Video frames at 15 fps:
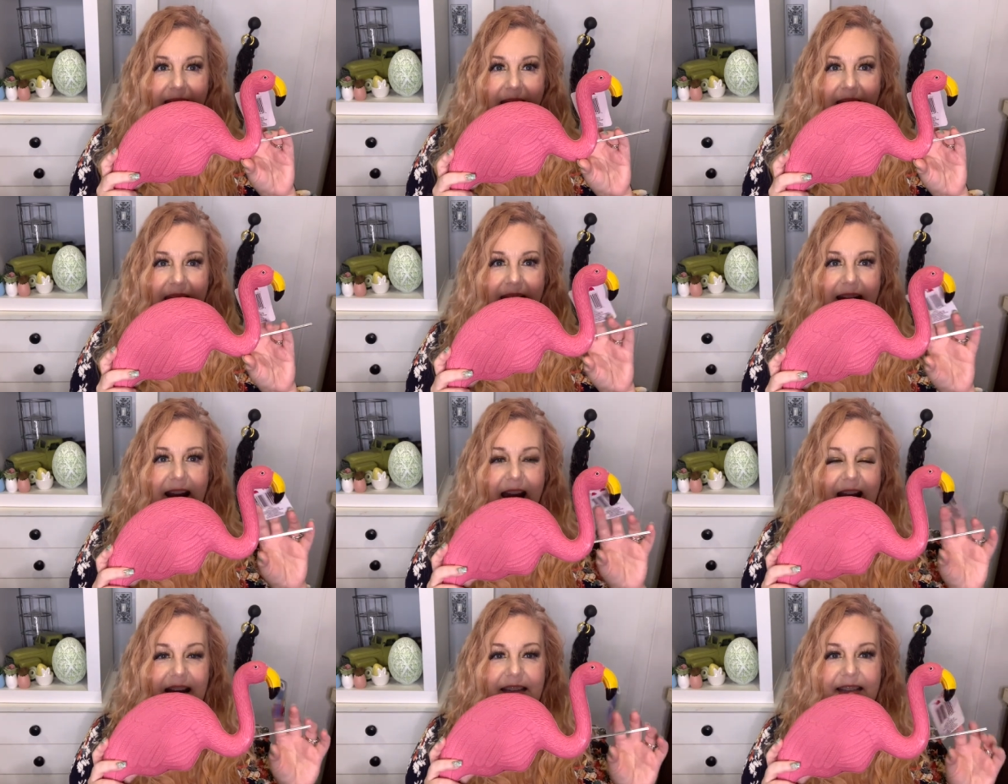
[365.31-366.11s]
And
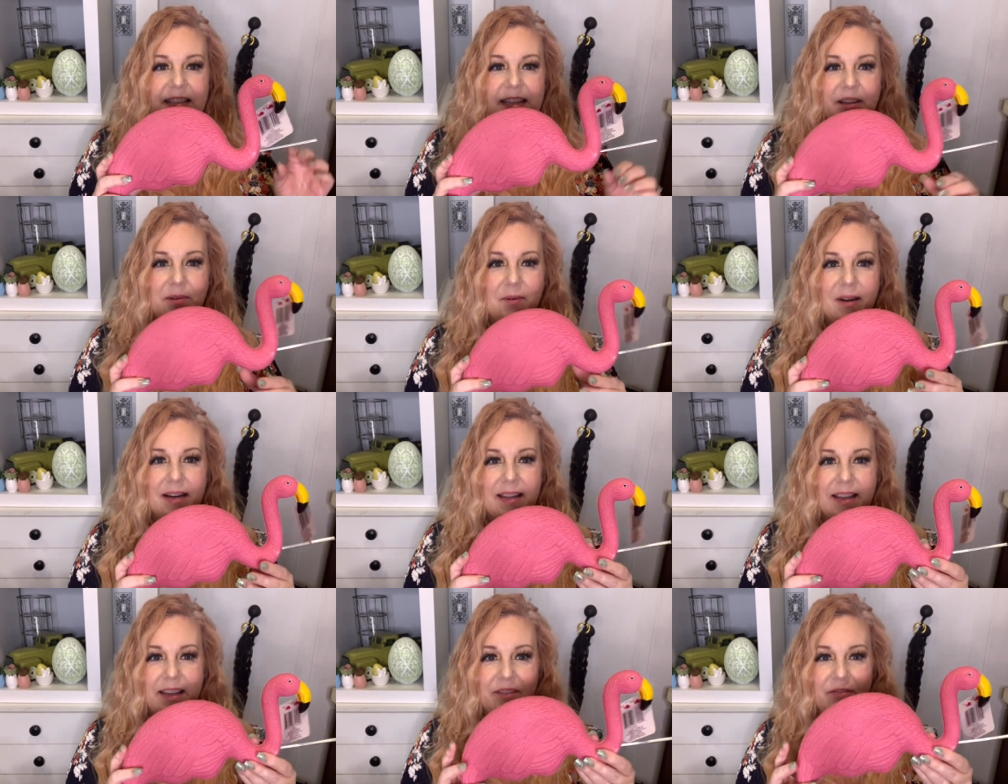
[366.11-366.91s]
I did want
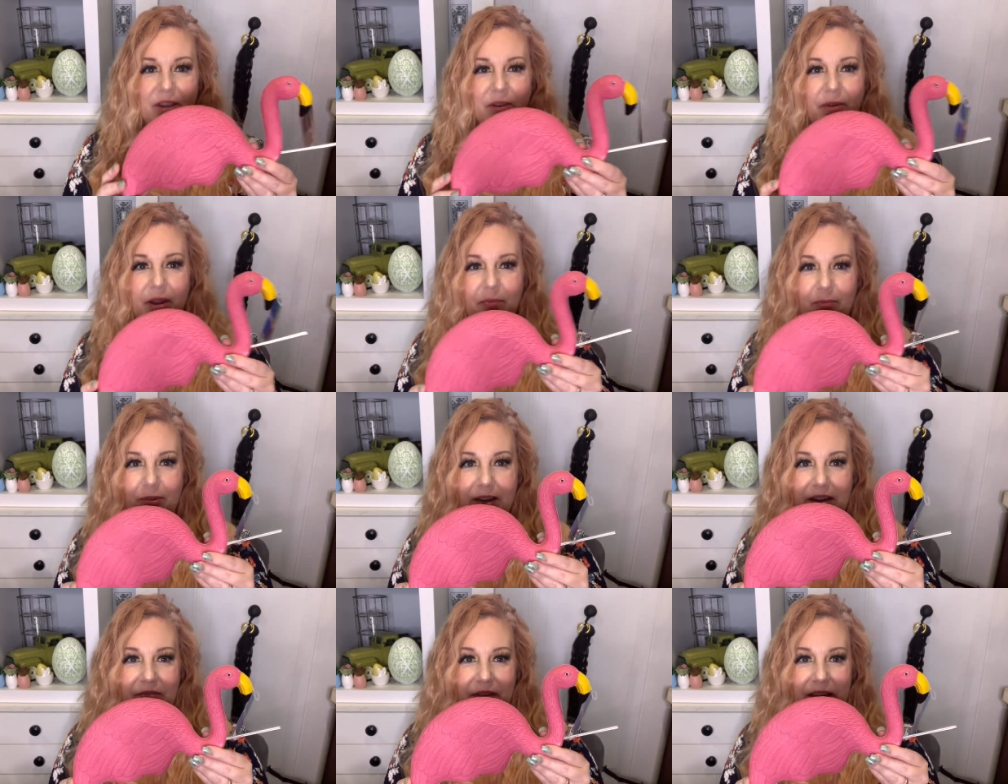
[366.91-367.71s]
to give you a
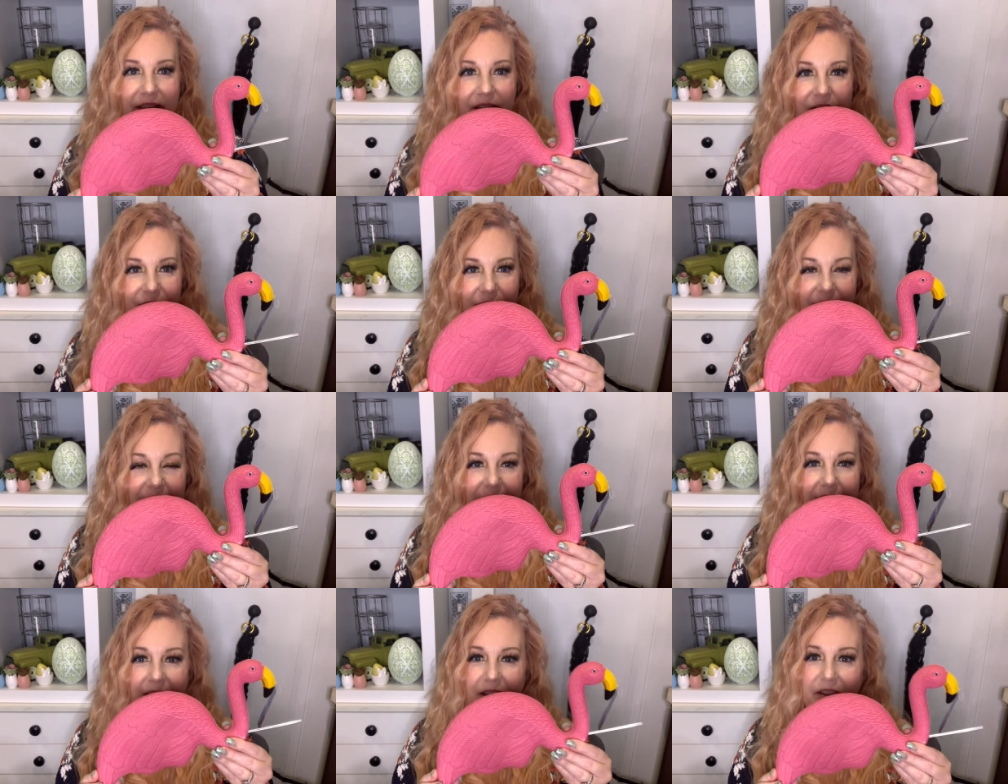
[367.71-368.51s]
brief
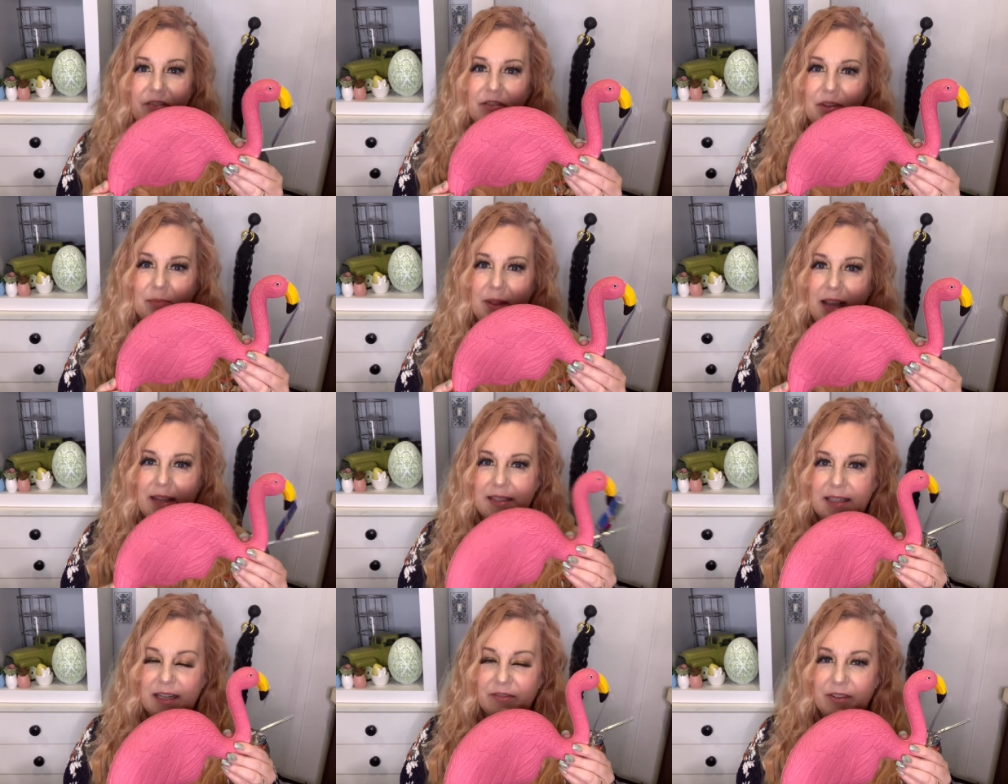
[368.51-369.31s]
history of the
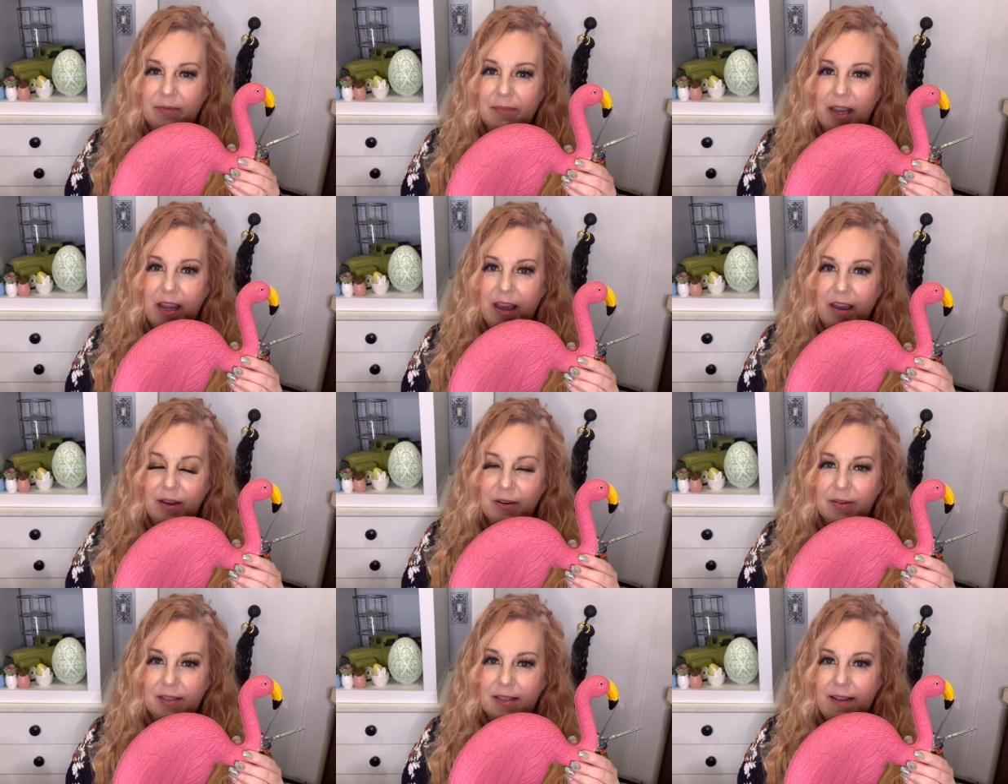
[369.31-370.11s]
plastic
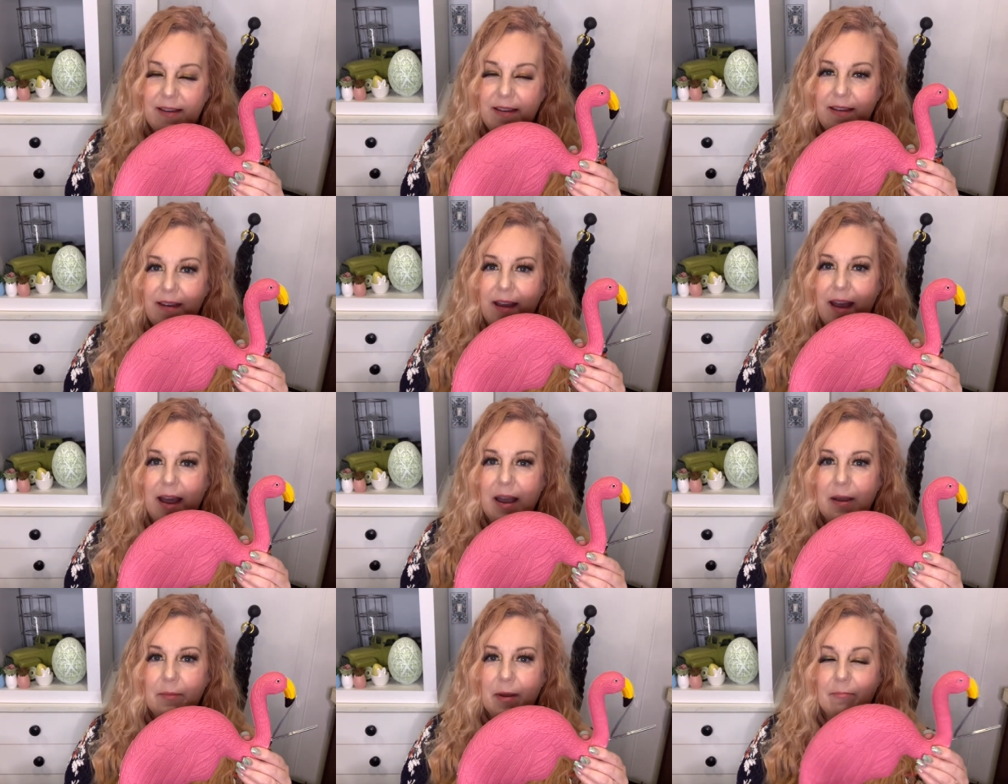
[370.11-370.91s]
flamingos,
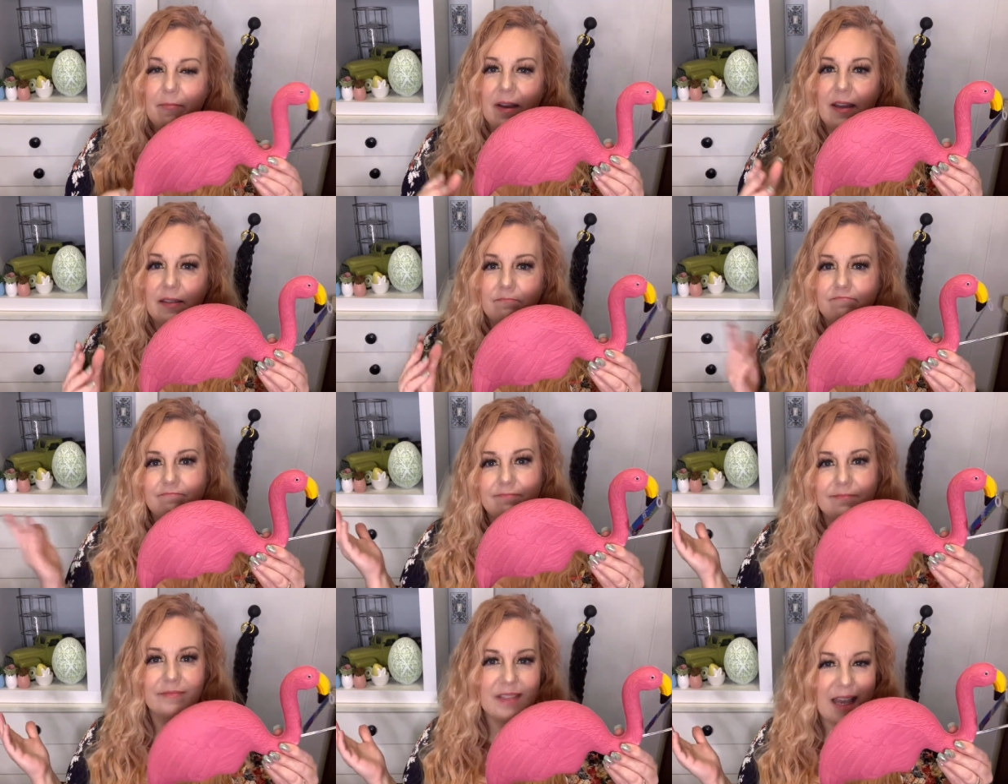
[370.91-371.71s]
but
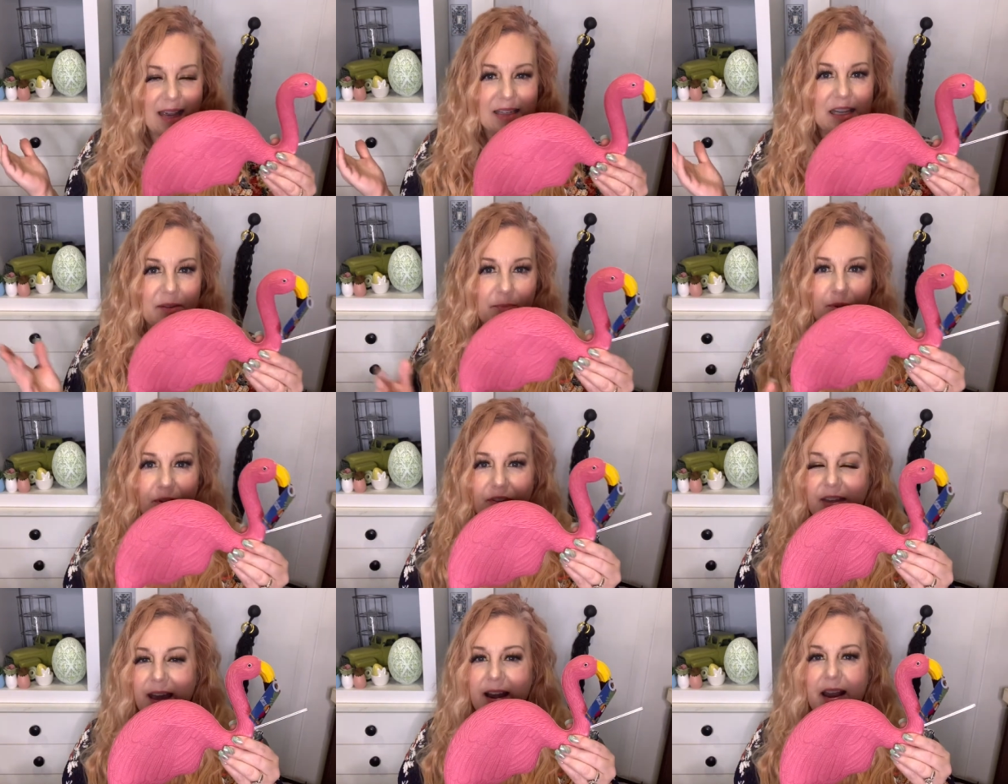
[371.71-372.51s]
I didn't
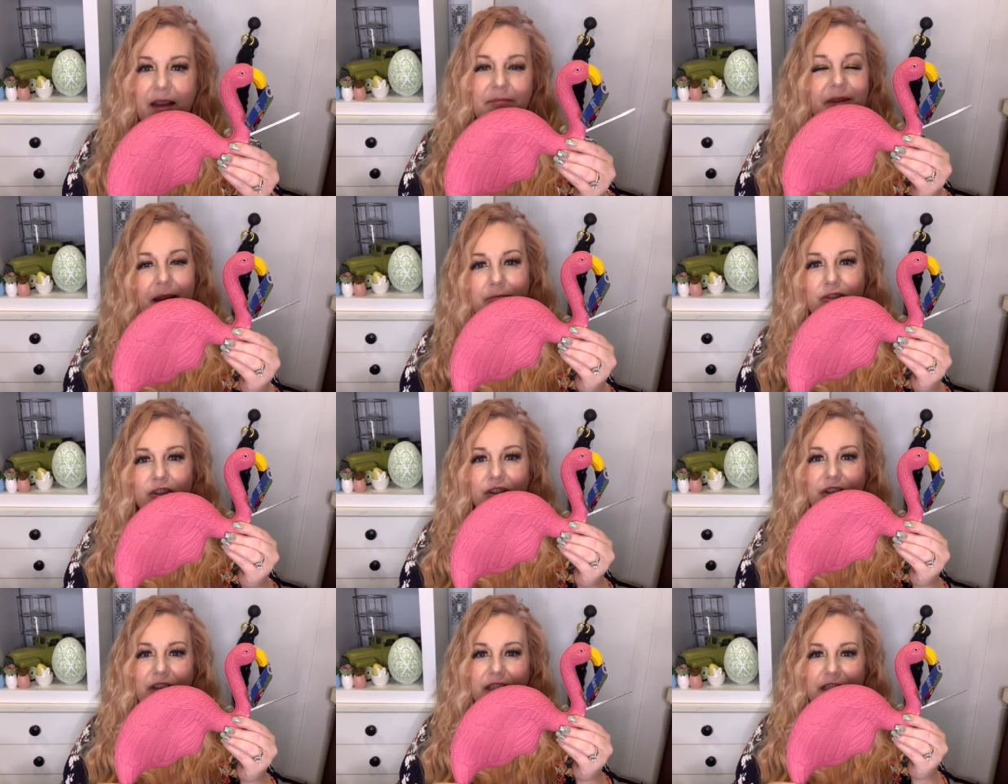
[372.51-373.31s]
pull that up, and I'm sure
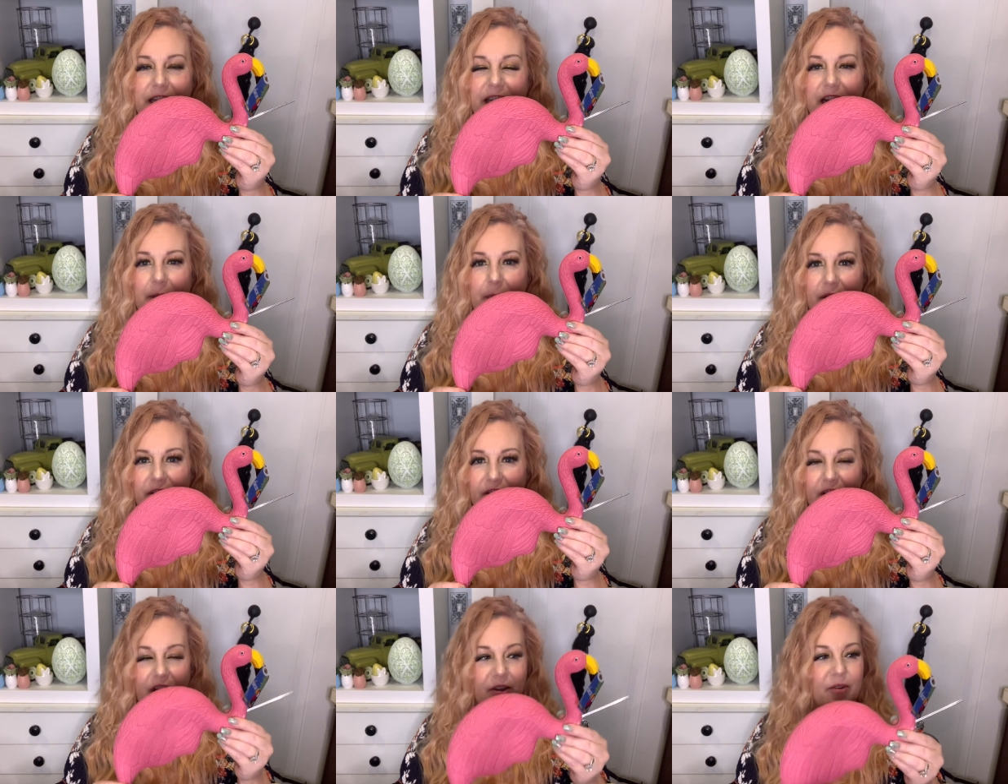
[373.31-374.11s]
you could look it up on
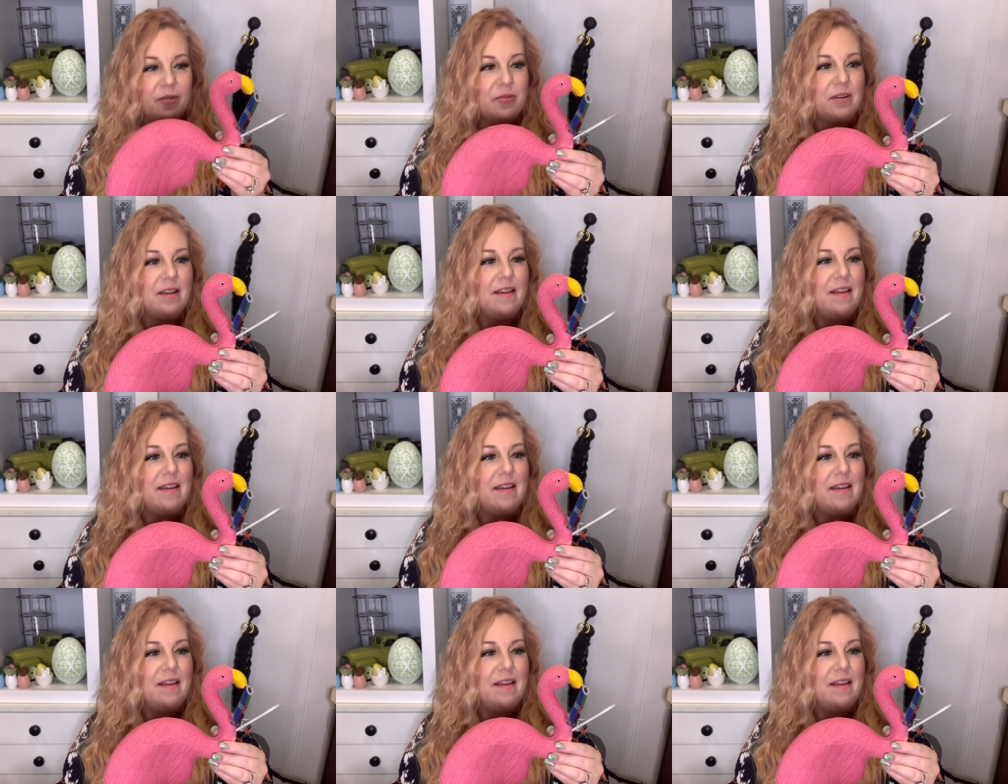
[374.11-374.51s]
your own.